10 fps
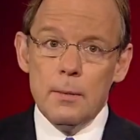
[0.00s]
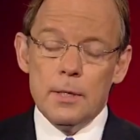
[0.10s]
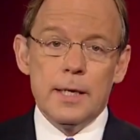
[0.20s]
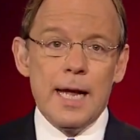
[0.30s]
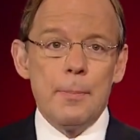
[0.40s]
But
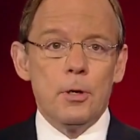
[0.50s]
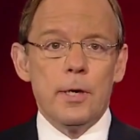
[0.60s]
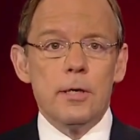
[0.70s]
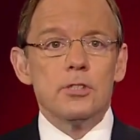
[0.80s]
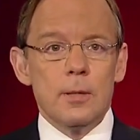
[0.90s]
on Capitol
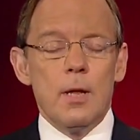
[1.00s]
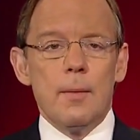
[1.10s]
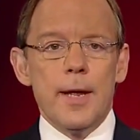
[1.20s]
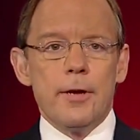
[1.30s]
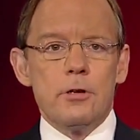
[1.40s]
Hill, some
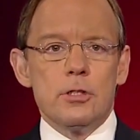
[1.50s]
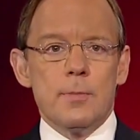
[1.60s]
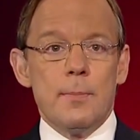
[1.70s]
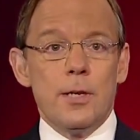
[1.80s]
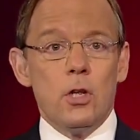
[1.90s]
lawmakers
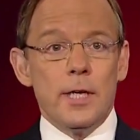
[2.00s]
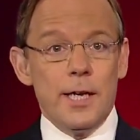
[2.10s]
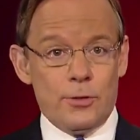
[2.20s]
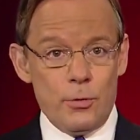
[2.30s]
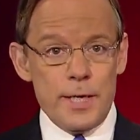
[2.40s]
may be looking
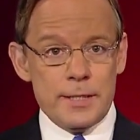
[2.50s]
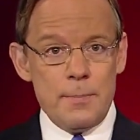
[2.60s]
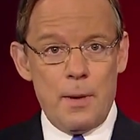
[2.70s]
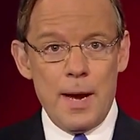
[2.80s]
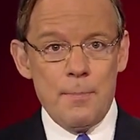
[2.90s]
at the recent
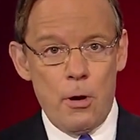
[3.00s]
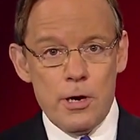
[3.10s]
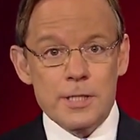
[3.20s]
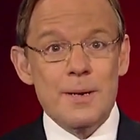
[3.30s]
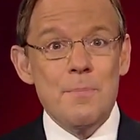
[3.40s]

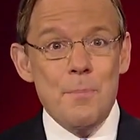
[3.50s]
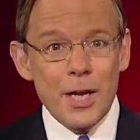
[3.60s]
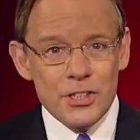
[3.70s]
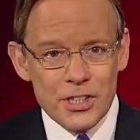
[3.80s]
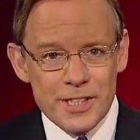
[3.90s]
bipartisan
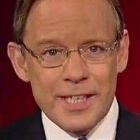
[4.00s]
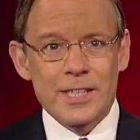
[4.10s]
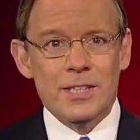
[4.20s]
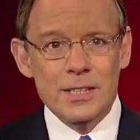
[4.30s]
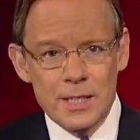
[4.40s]
budget
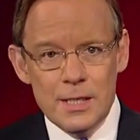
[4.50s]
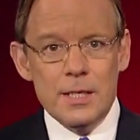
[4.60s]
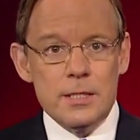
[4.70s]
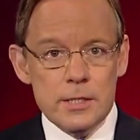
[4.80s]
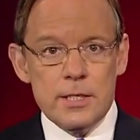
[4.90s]
deal
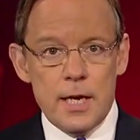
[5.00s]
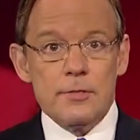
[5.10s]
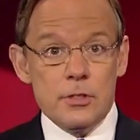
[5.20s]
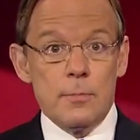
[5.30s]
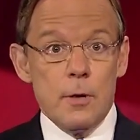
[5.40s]
as a sign of
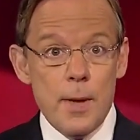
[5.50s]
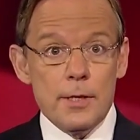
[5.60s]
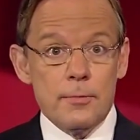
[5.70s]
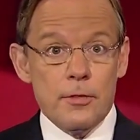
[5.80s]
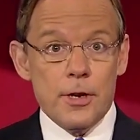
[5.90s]
some
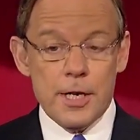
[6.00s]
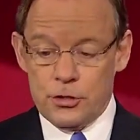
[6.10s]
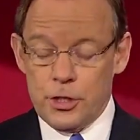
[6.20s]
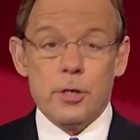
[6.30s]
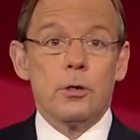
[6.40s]
momentum for the next
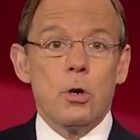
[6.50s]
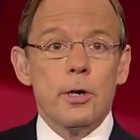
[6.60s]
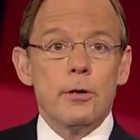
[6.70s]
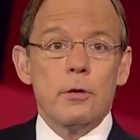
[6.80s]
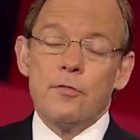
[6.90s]
year.
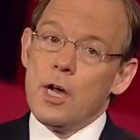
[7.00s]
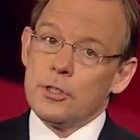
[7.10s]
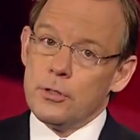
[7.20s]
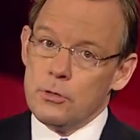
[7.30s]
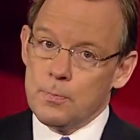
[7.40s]
According to a
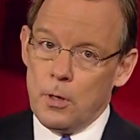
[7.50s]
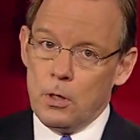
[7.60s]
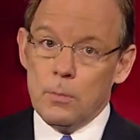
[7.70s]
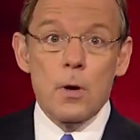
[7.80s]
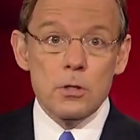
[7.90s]
Fox News
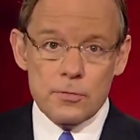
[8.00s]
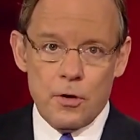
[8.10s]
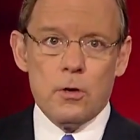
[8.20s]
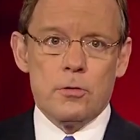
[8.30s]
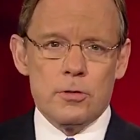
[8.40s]
poll, most
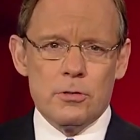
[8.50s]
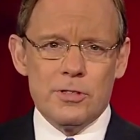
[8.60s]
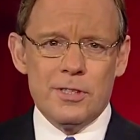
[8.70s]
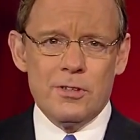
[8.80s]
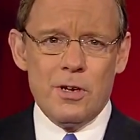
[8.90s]
voters are
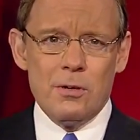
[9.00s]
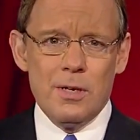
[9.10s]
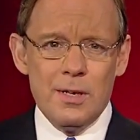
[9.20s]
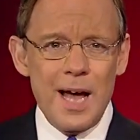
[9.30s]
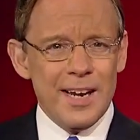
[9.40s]
still, though,
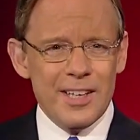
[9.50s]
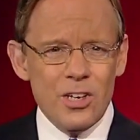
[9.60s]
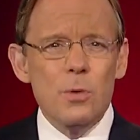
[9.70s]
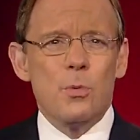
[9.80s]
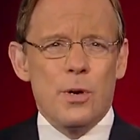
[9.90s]
out of the loop